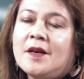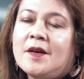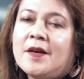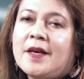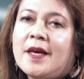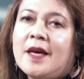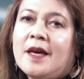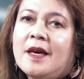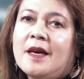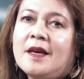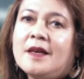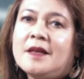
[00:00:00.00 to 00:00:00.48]

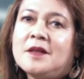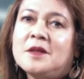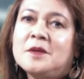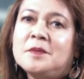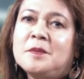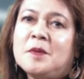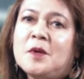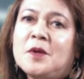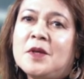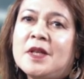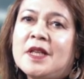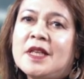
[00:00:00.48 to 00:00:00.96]
Okay,
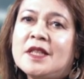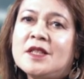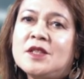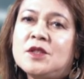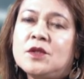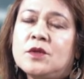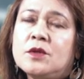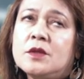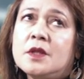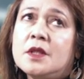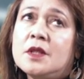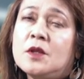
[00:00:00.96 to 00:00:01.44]
good morning,
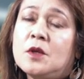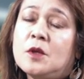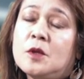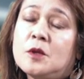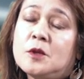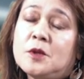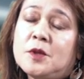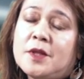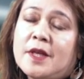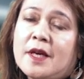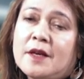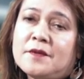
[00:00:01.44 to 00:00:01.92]
student,
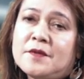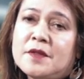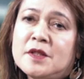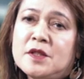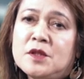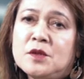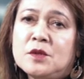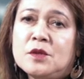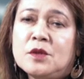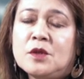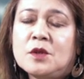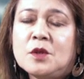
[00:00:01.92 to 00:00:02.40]
or good
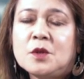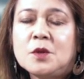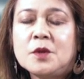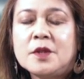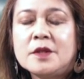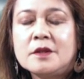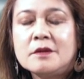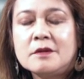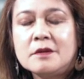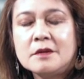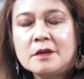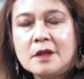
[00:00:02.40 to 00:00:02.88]
afternoon, or
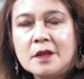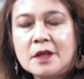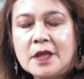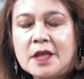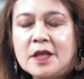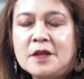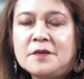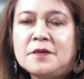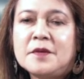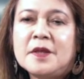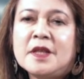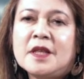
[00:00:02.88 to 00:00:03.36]
good
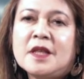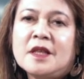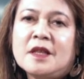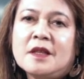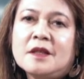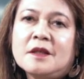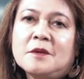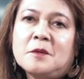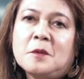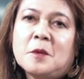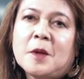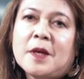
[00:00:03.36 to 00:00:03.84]

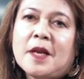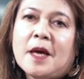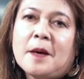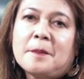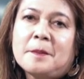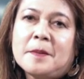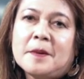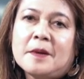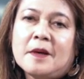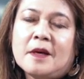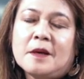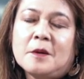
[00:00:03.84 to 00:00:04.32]
evening,
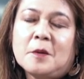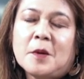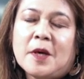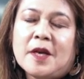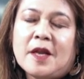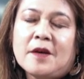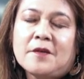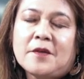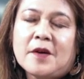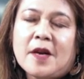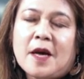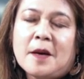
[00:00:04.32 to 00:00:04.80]

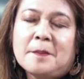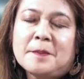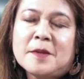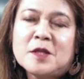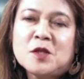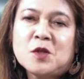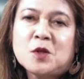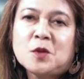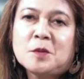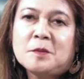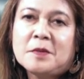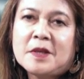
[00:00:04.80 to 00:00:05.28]
whatever
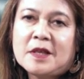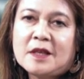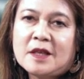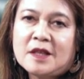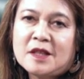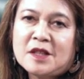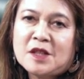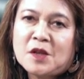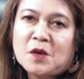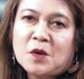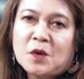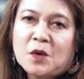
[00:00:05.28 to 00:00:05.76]
happens to be
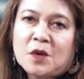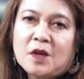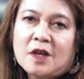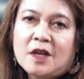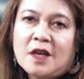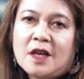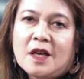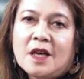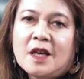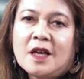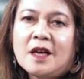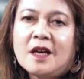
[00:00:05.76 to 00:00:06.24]
in your,
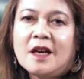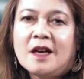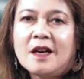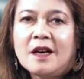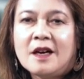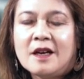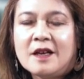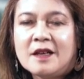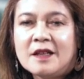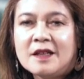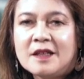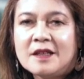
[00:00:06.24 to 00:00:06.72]

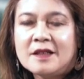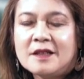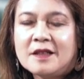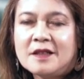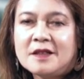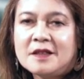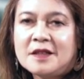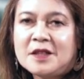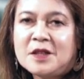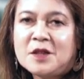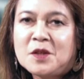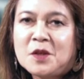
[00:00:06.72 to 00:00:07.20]

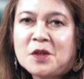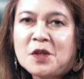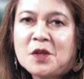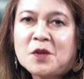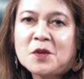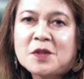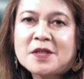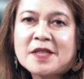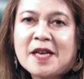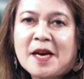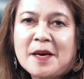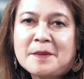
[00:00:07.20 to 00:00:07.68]

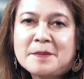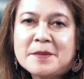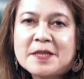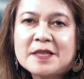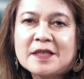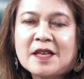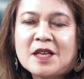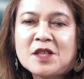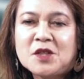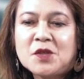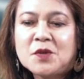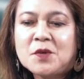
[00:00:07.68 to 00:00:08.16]
your time
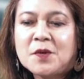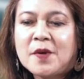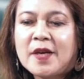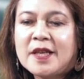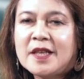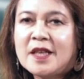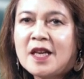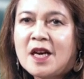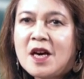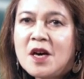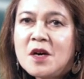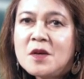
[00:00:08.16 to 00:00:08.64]
schedule
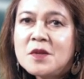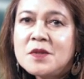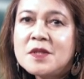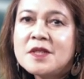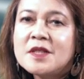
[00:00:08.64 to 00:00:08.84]
right now.